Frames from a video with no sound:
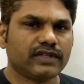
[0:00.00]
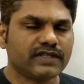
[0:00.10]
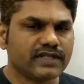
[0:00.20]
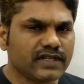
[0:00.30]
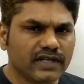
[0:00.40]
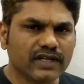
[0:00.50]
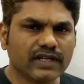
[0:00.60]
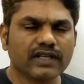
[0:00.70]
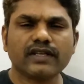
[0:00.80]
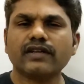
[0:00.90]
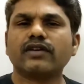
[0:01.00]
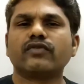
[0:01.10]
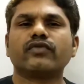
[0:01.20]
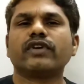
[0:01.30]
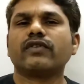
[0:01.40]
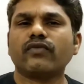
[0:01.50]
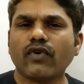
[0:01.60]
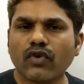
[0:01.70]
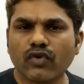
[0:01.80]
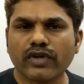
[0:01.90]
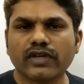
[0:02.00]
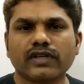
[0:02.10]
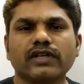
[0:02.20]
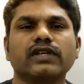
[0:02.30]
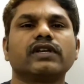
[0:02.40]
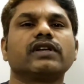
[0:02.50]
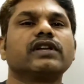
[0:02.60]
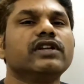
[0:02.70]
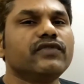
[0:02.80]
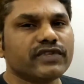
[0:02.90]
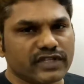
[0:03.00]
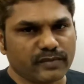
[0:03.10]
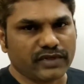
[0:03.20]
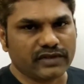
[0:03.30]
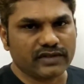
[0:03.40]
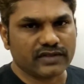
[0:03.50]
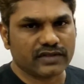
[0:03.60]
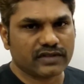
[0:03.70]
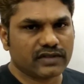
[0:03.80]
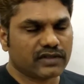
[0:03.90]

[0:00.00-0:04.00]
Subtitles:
Generally, we are following division methods.